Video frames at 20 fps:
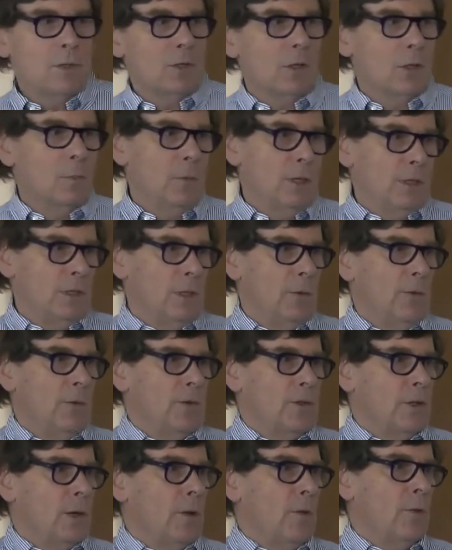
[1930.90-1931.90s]
Committee for
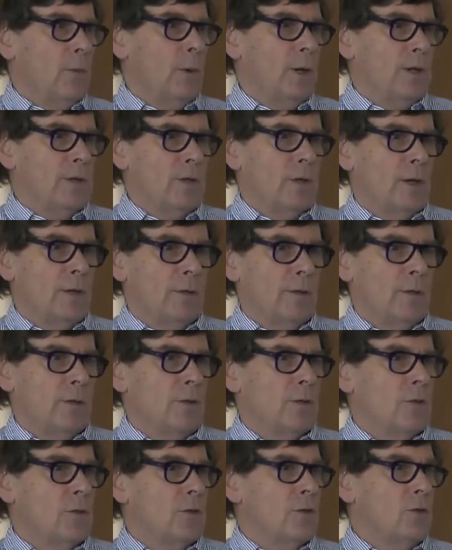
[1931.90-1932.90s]
South West London
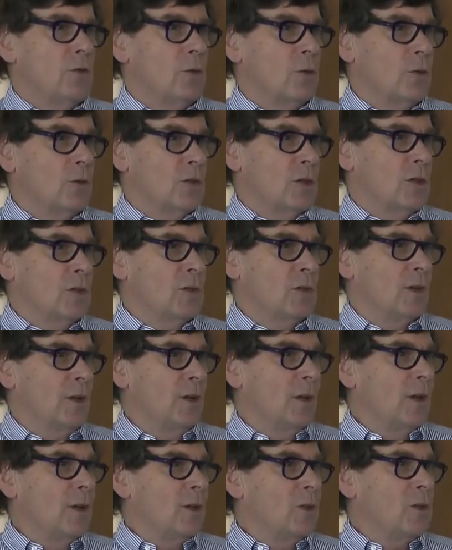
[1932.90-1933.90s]
and St George's
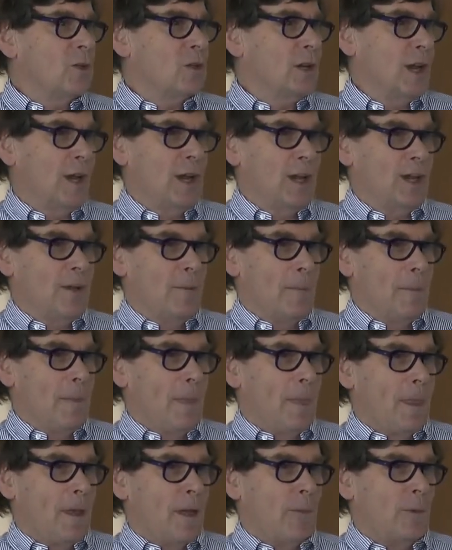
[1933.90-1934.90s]
say
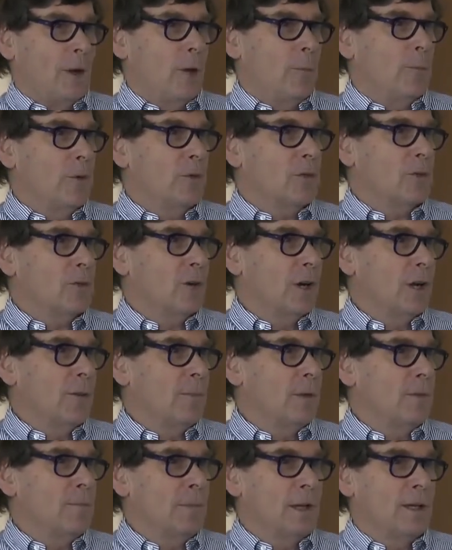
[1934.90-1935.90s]
about
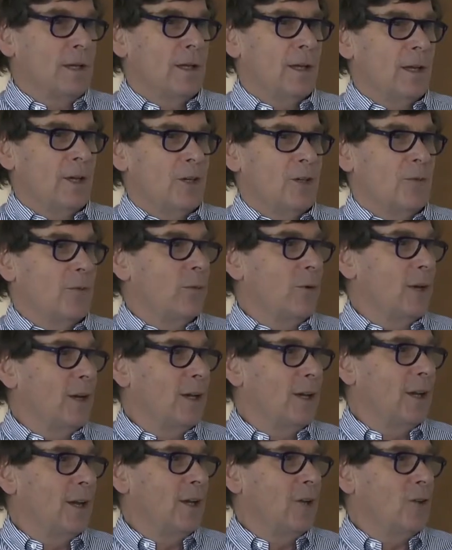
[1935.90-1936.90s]
prescribing medication for
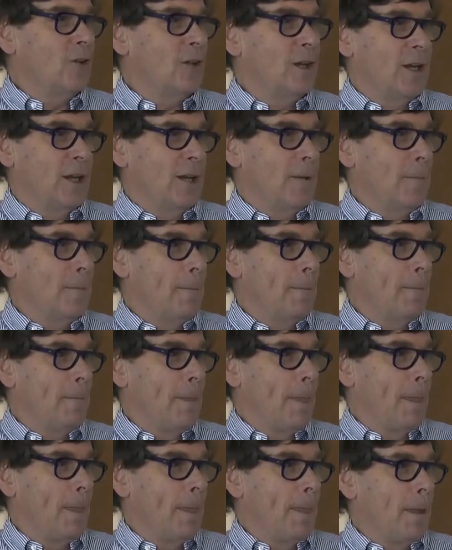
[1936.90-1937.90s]
ADHD.
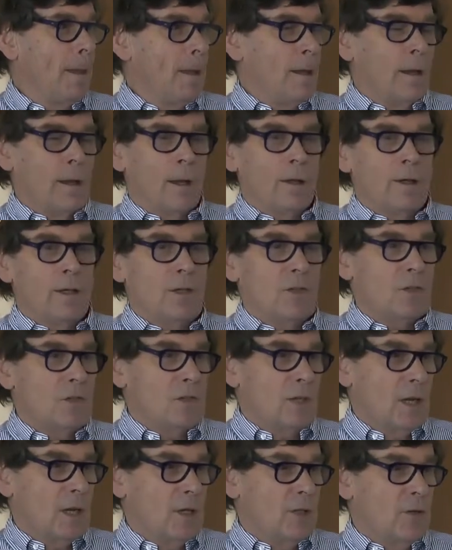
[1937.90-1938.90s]
And it
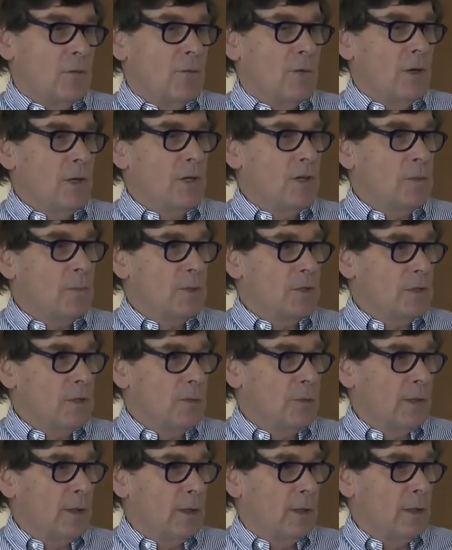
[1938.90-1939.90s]
says very
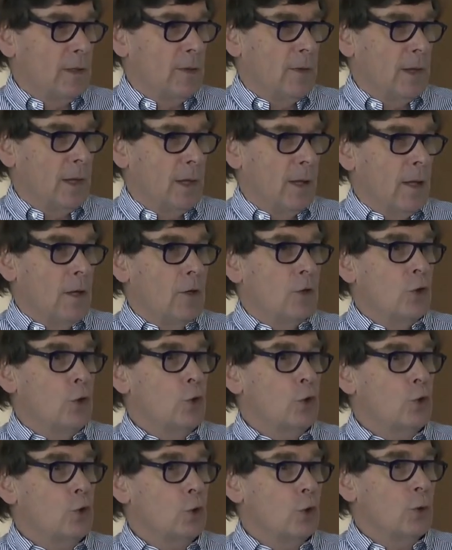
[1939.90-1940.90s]
specifically there you
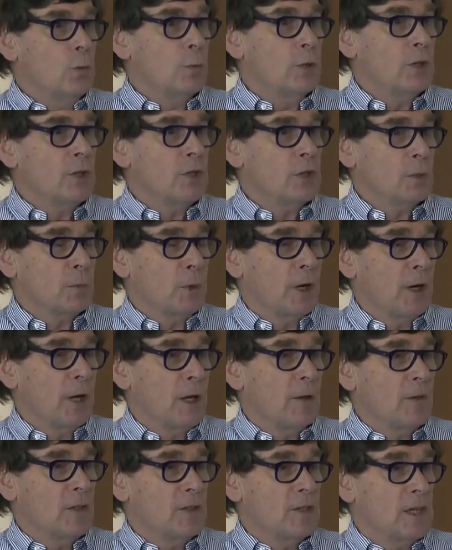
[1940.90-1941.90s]
should
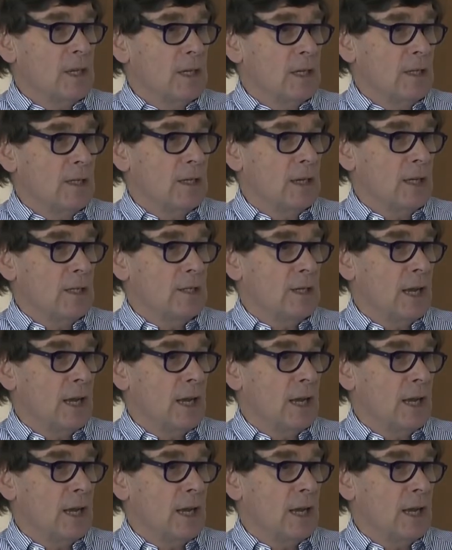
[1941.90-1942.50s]
prescribe Xenidate